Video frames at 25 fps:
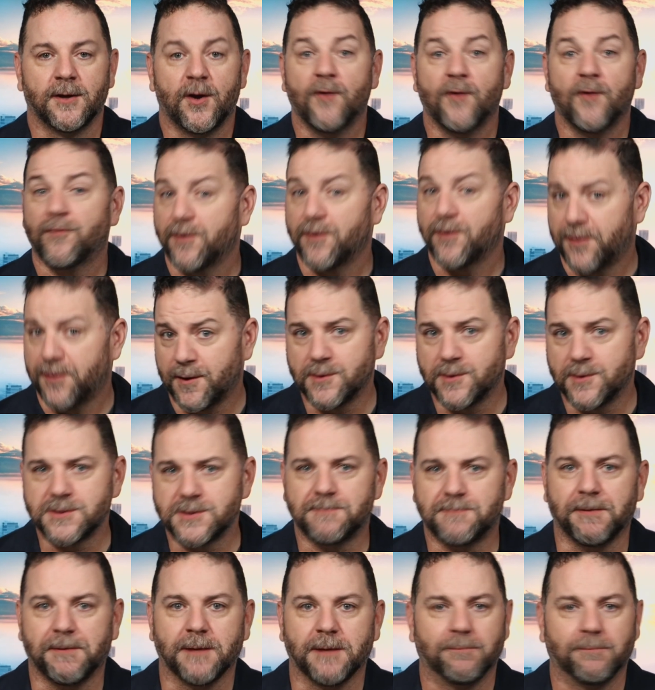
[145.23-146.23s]
For those
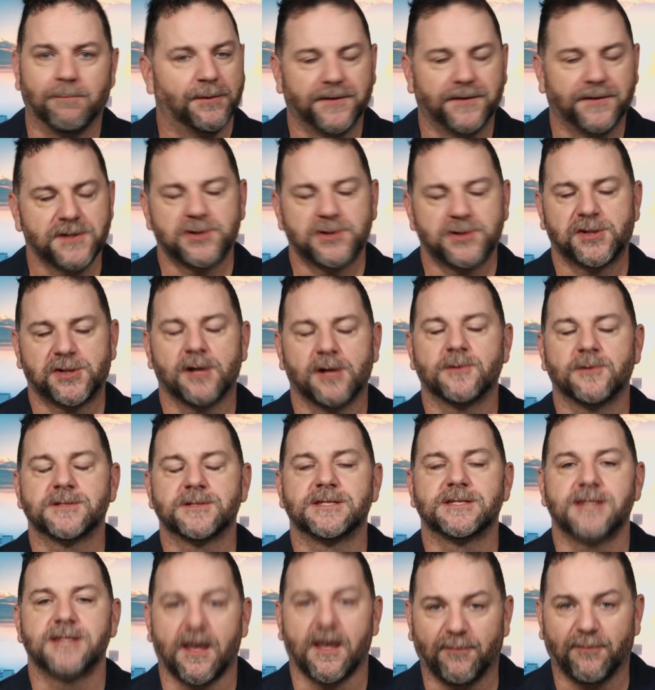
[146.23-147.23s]
people, this show is
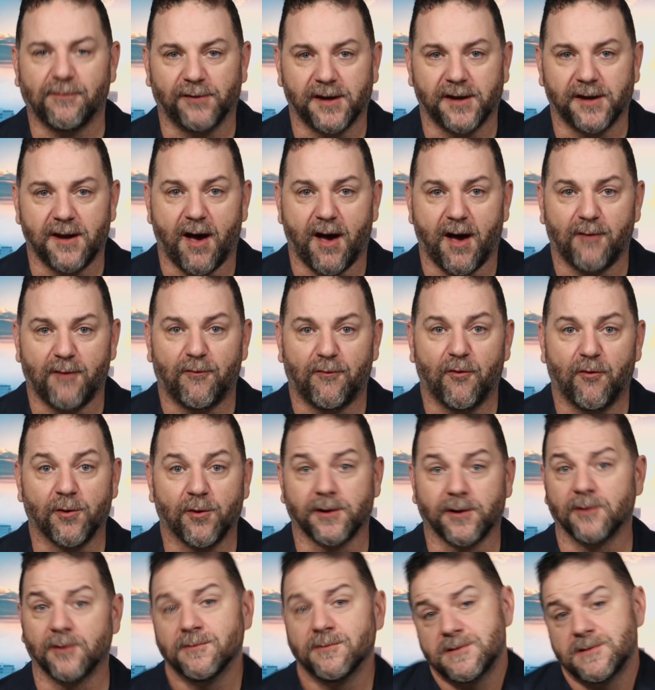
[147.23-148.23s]
definitely not for
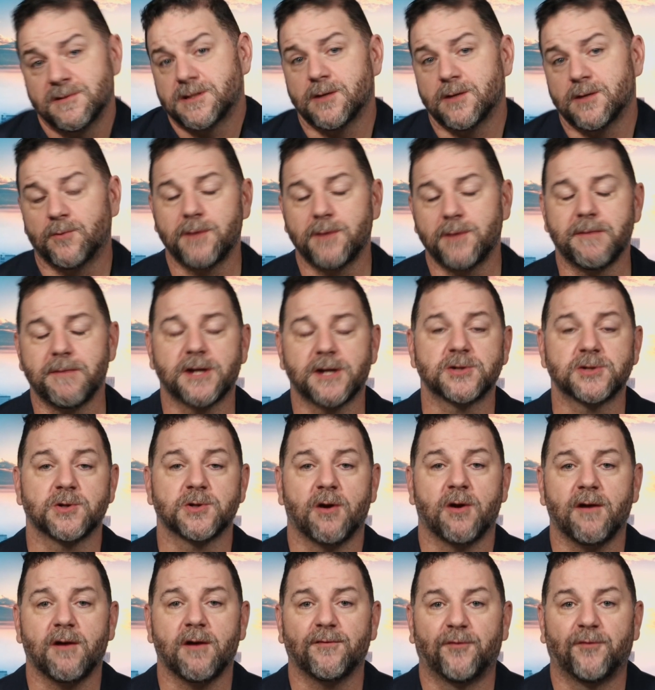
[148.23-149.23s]
you, and so we make sure
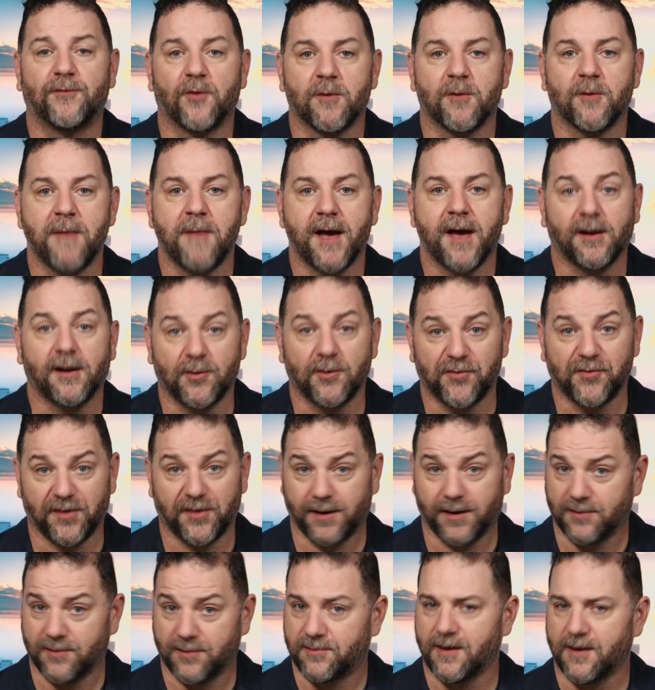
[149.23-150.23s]
our format goes
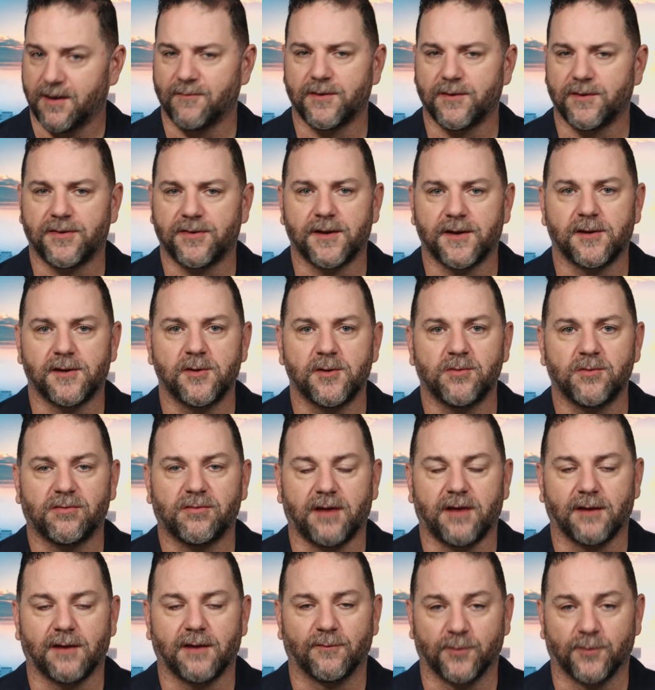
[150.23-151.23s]
against everything you
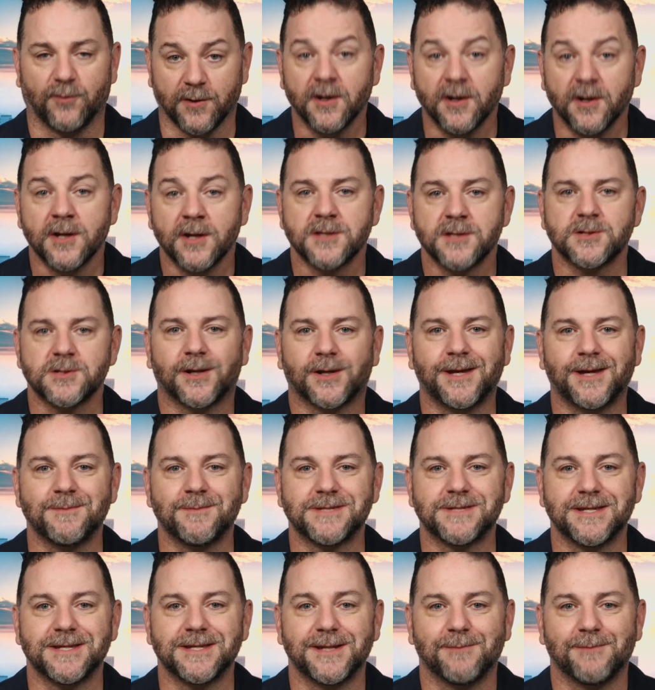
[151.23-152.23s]
stand for. So keep
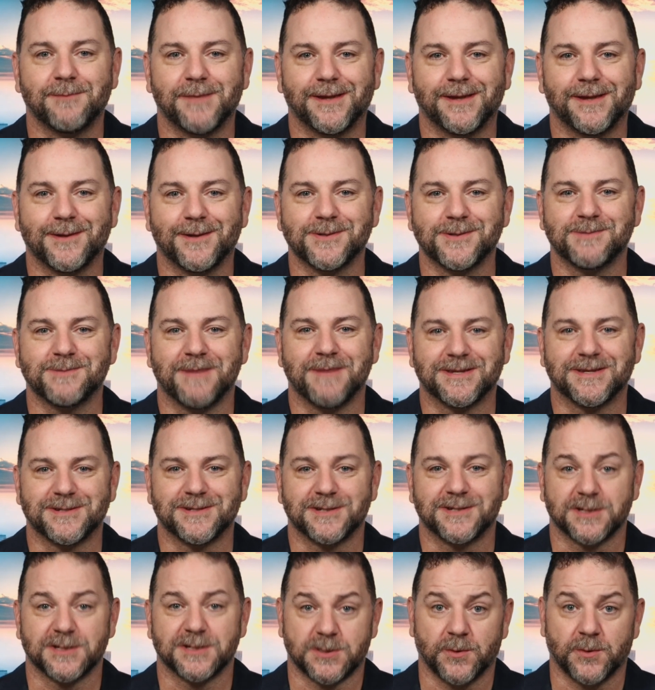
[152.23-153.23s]
sending me those
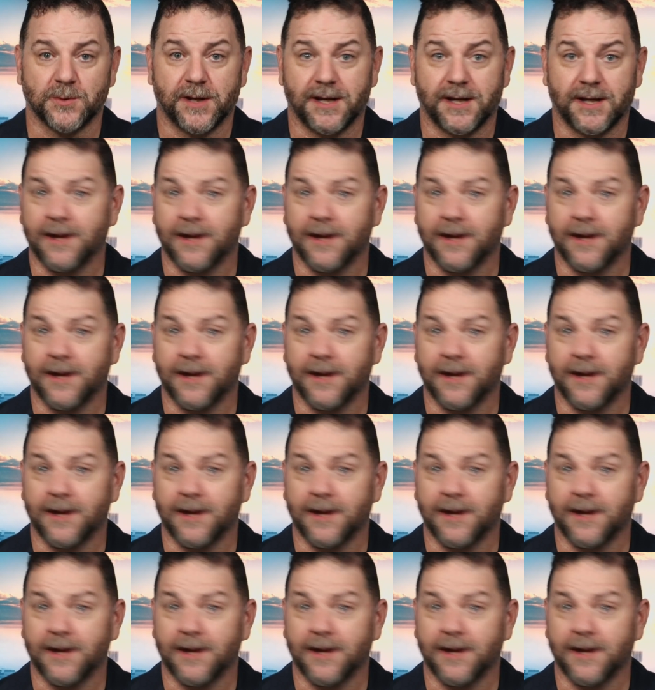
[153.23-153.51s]
messages, sweetie.